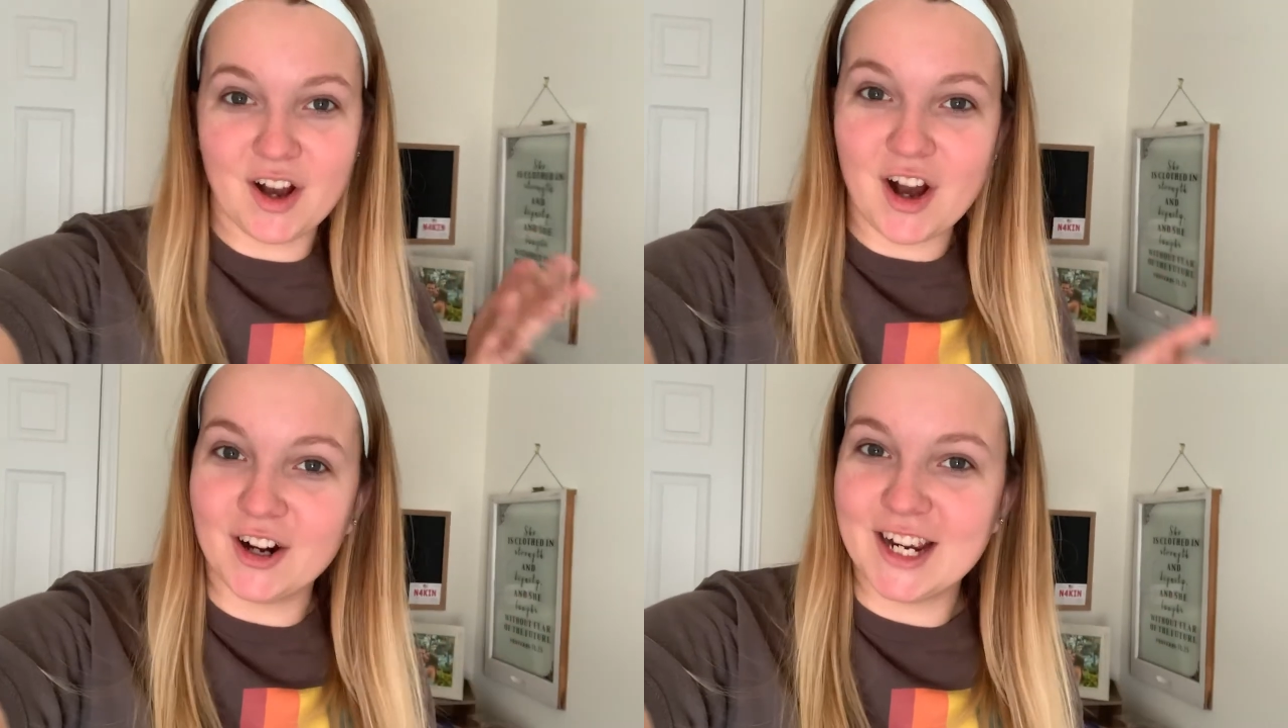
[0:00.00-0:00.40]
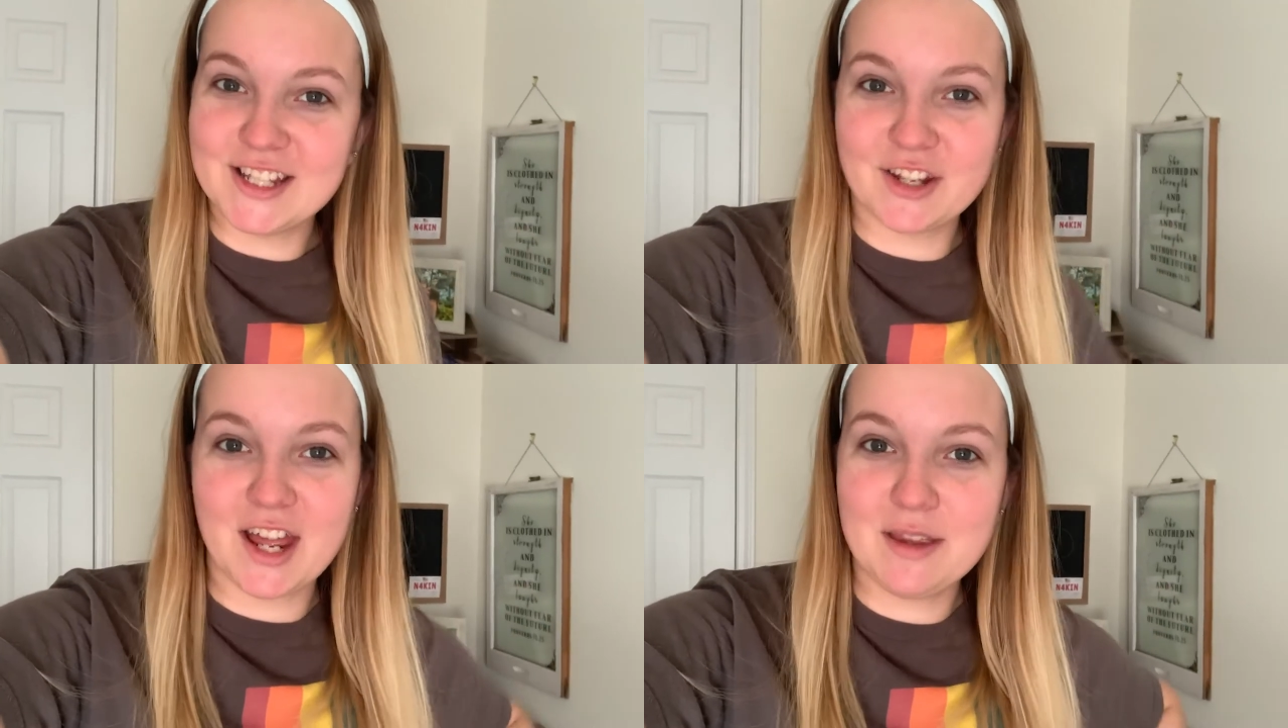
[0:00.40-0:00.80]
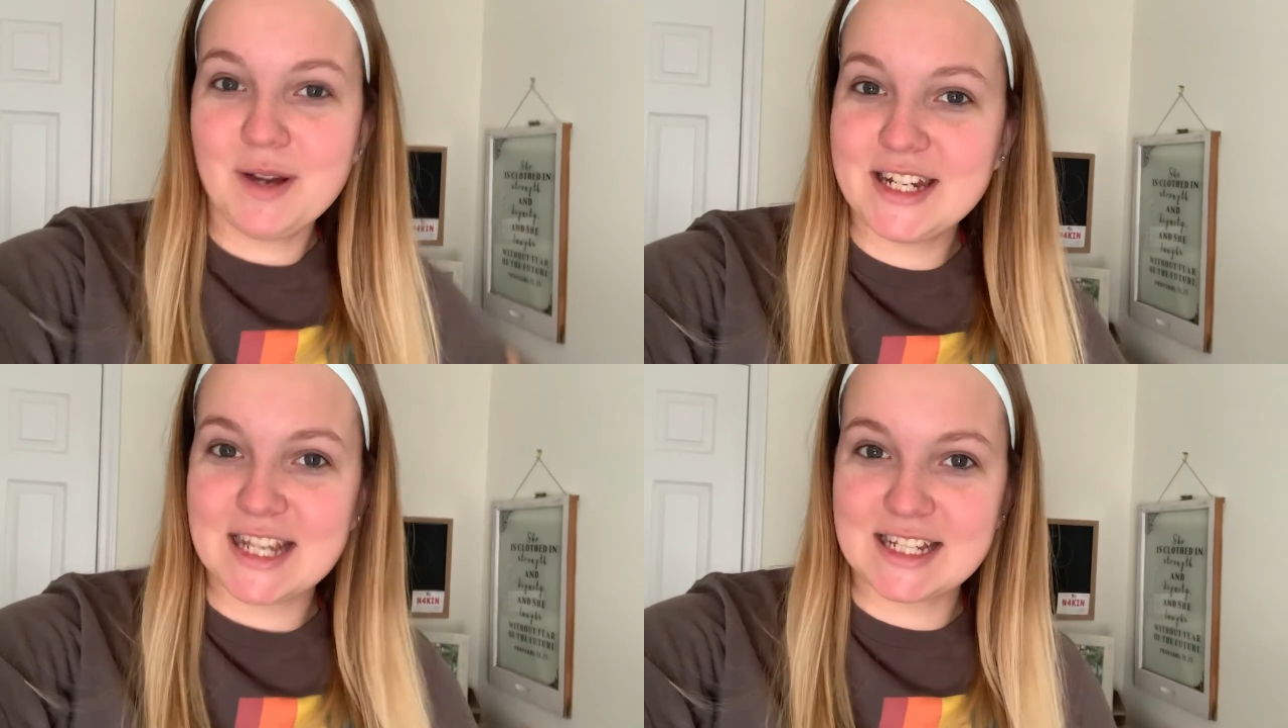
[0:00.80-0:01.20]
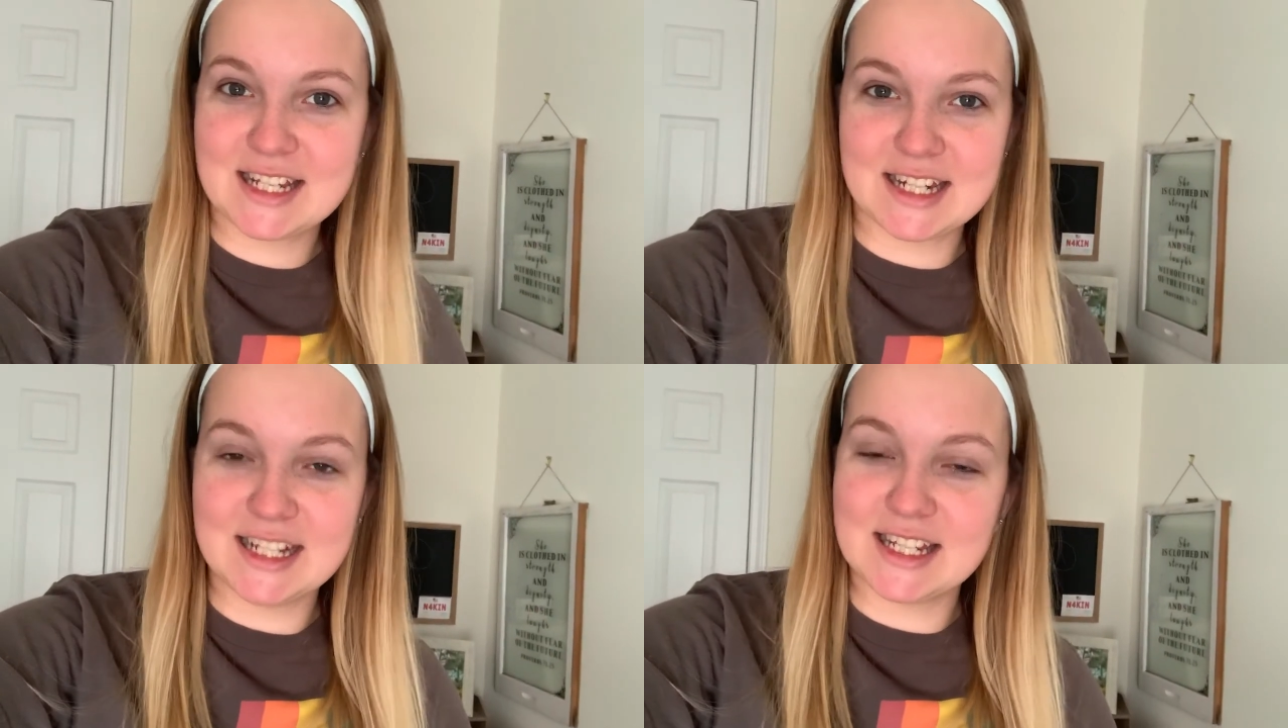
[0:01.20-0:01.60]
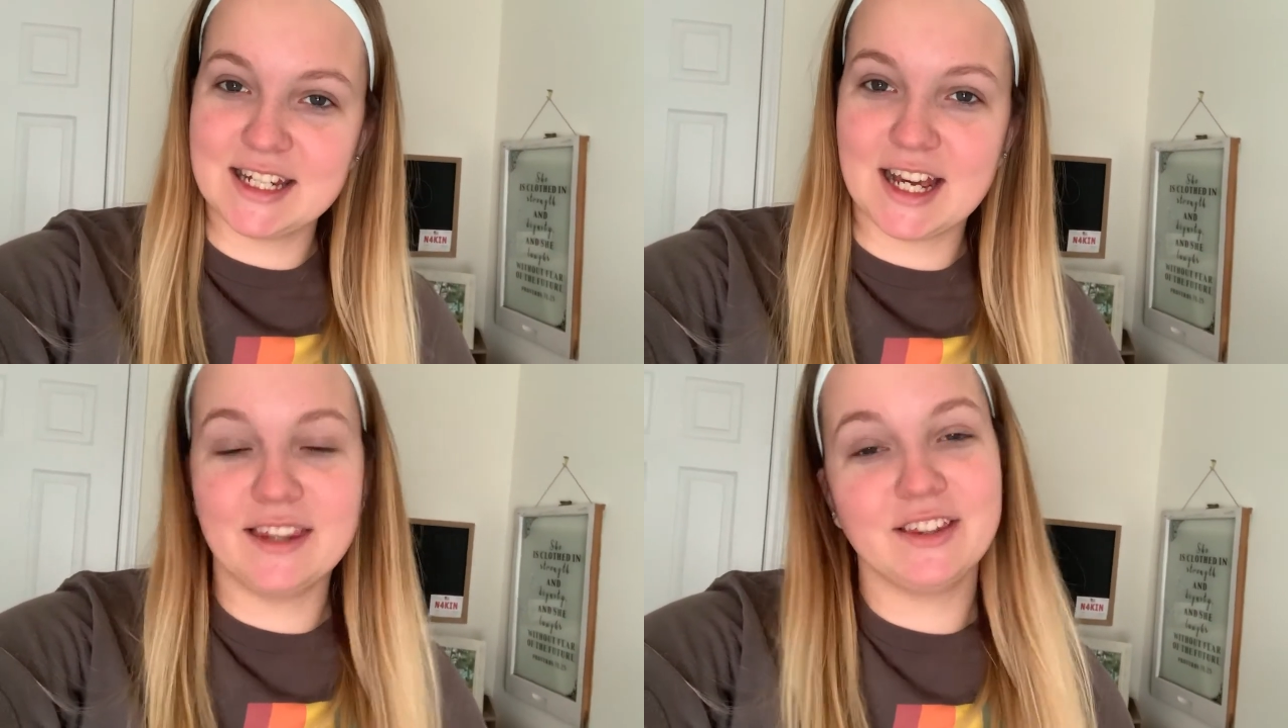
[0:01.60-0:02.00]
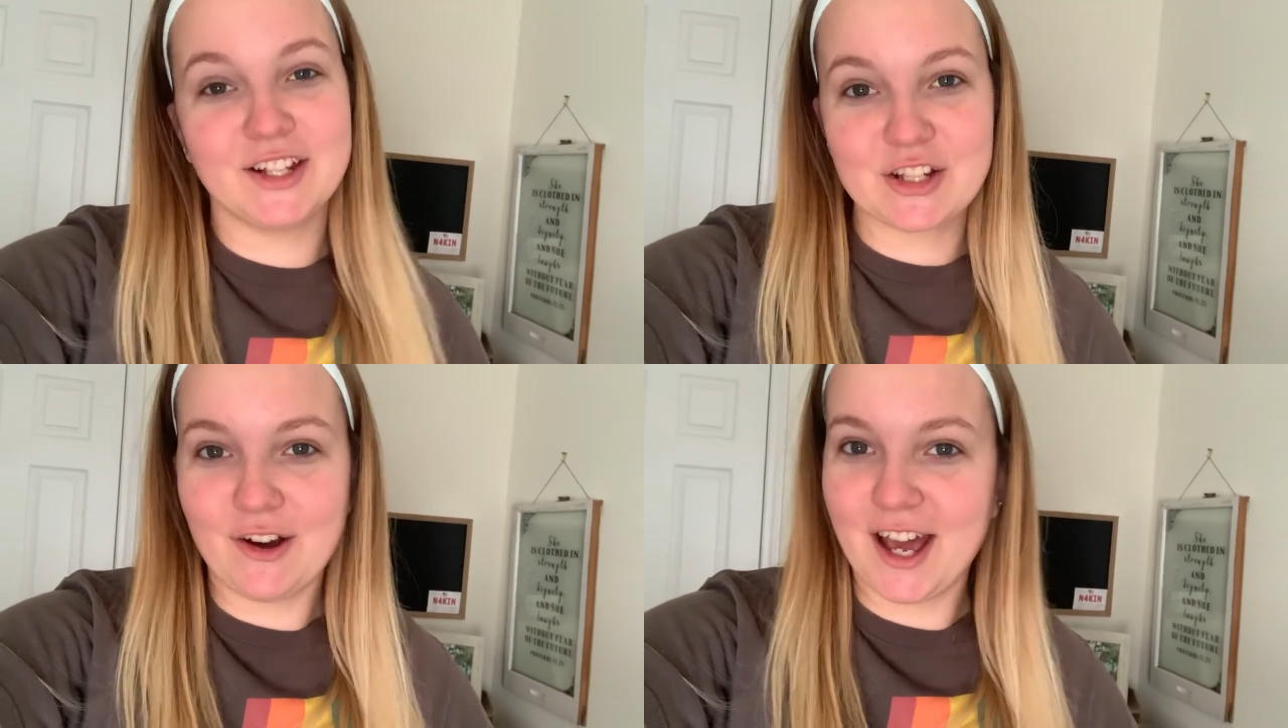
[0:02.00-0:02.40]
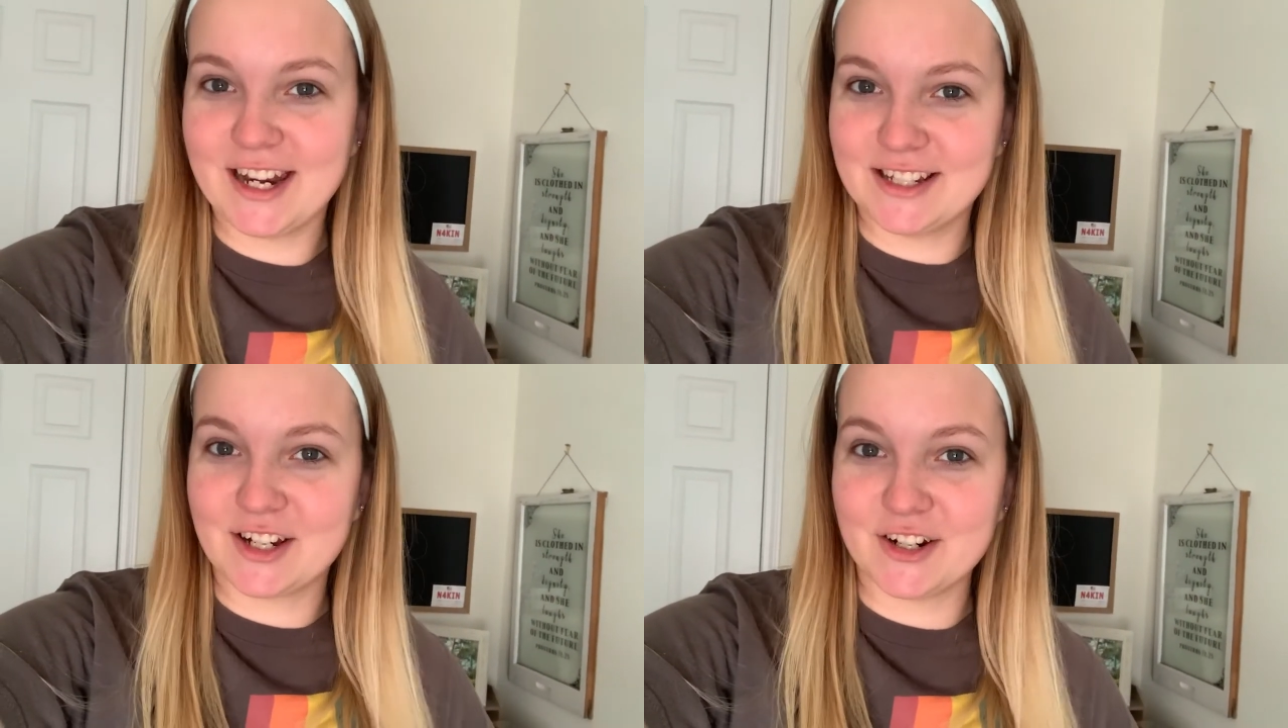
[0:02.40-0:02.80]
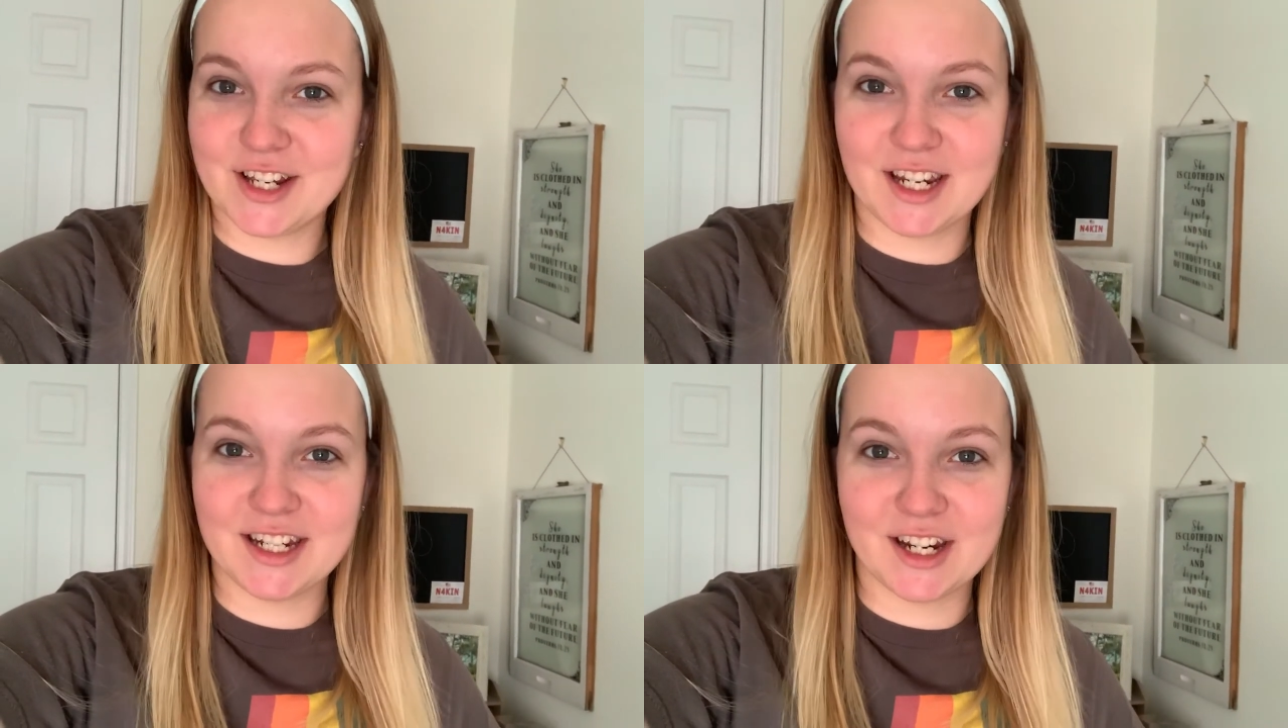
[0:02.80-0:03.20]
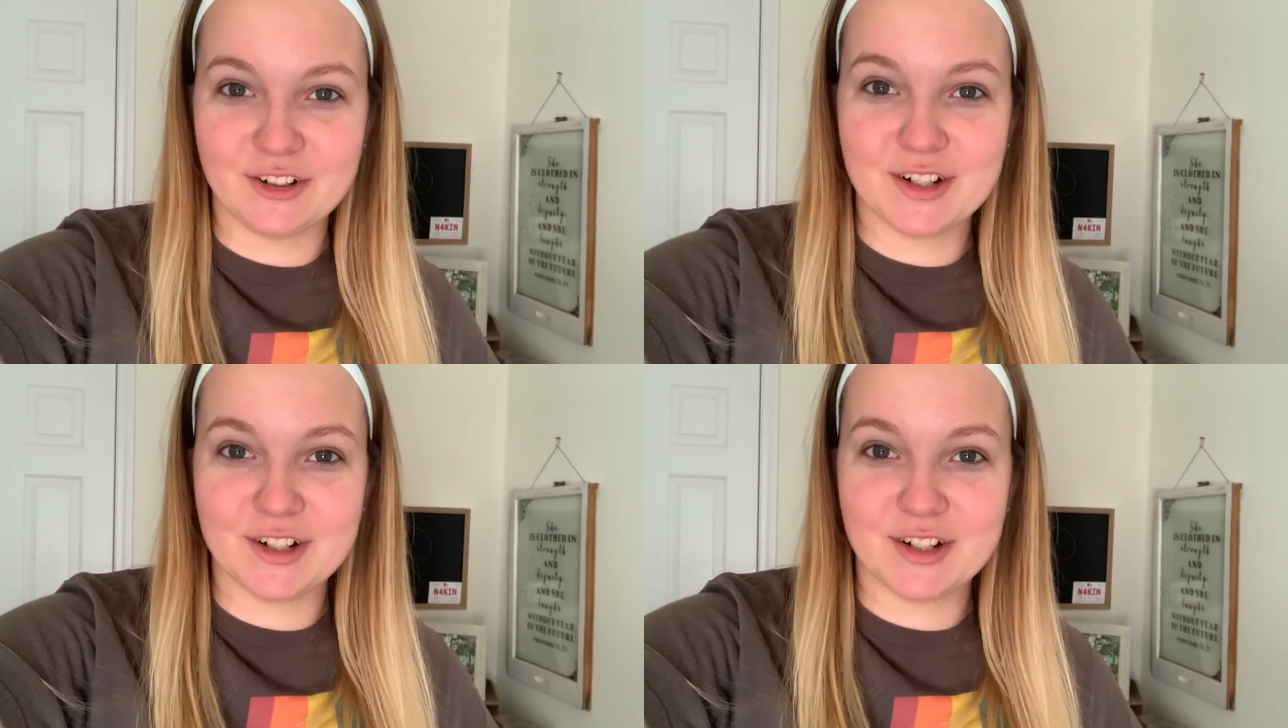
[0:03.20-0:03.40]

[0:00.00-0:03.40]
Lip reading: All right, so now that my desk is nice and done, let's go ahead and start taking down